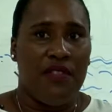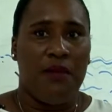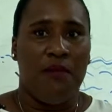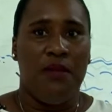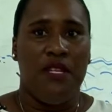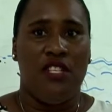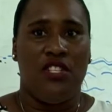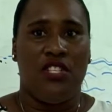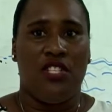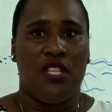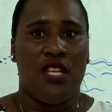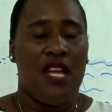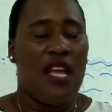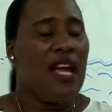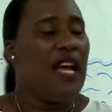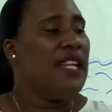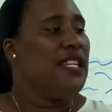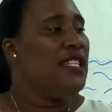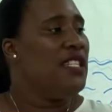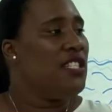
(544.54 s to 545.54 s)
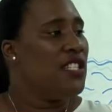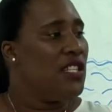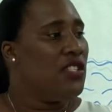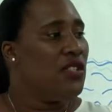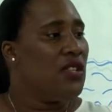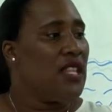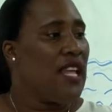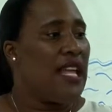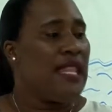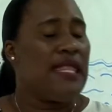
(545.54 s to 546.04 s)
the beach. And in addition
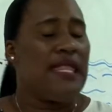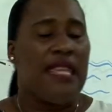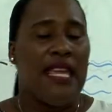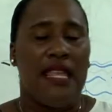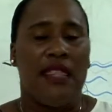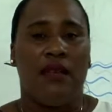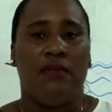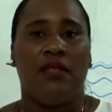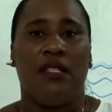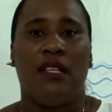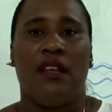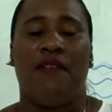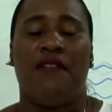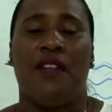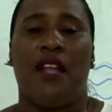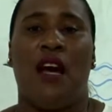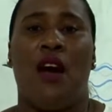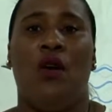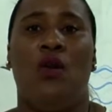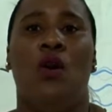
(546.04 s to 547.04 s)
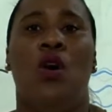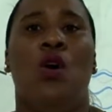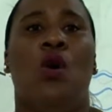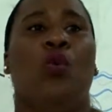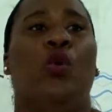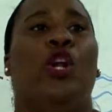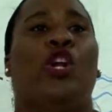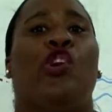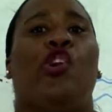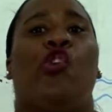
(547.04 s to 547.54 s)
to that, they themselves now
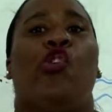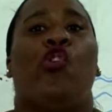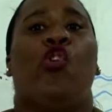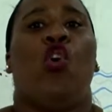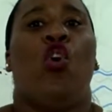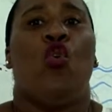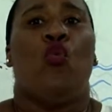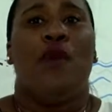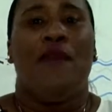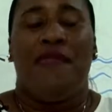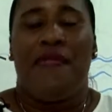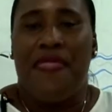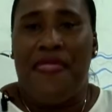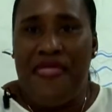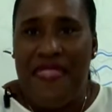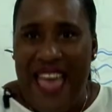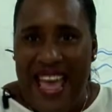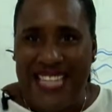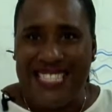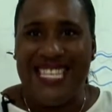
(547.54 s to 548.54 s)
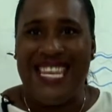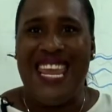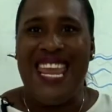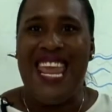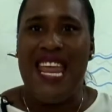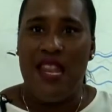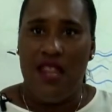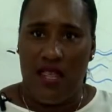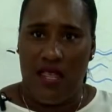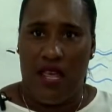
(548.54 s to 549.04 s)
will grow with that
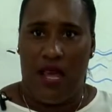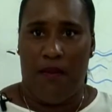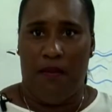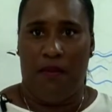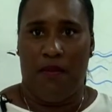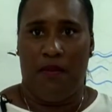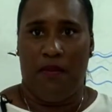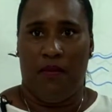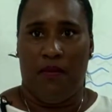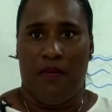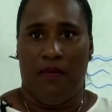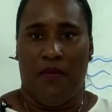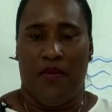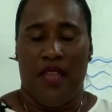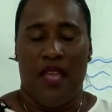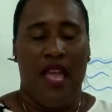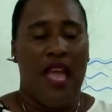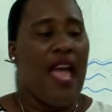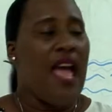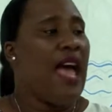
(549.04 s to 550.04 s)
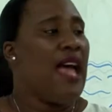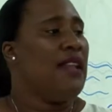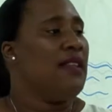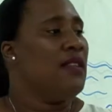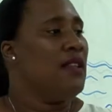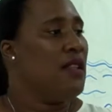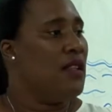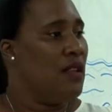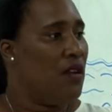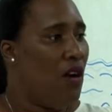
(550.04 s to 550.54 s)
in them.
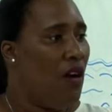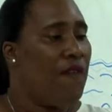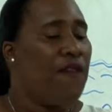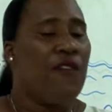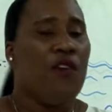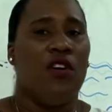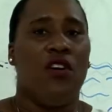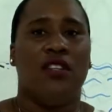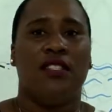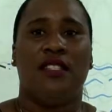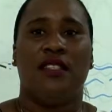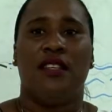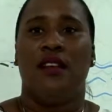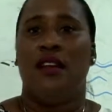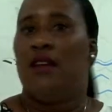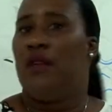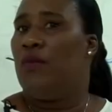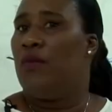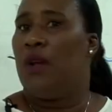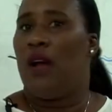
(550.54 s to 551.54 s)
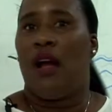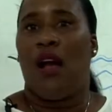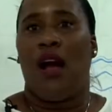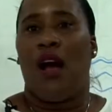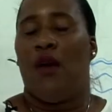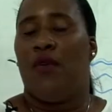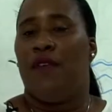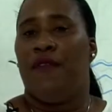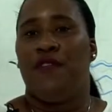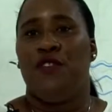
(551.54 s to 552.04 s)
And of course,
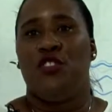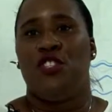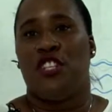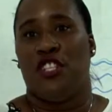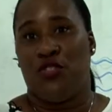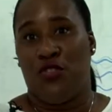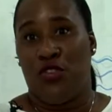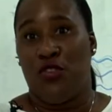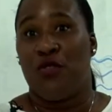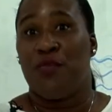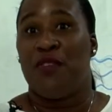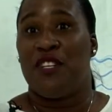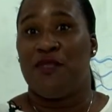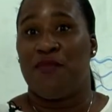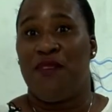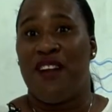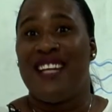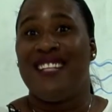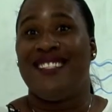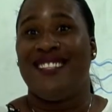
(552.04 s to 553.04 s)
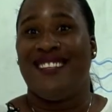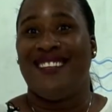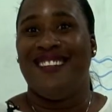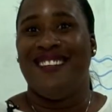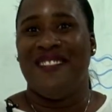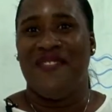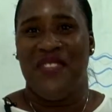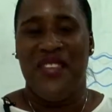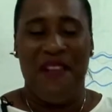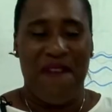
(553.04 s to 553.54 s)
our future is going to look much brighter
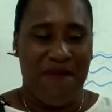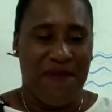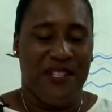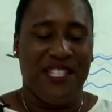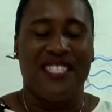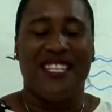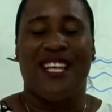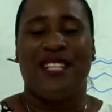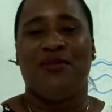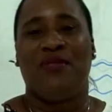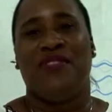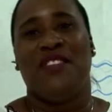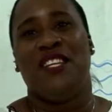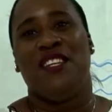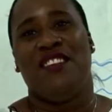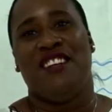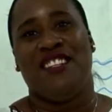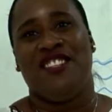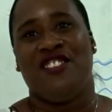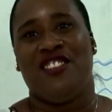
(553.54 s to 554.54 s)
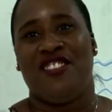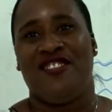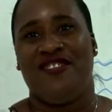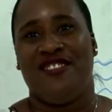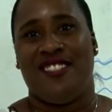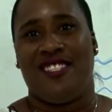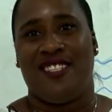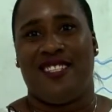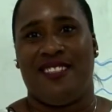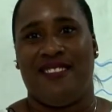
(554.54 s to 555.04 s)
if we start with the younger generation.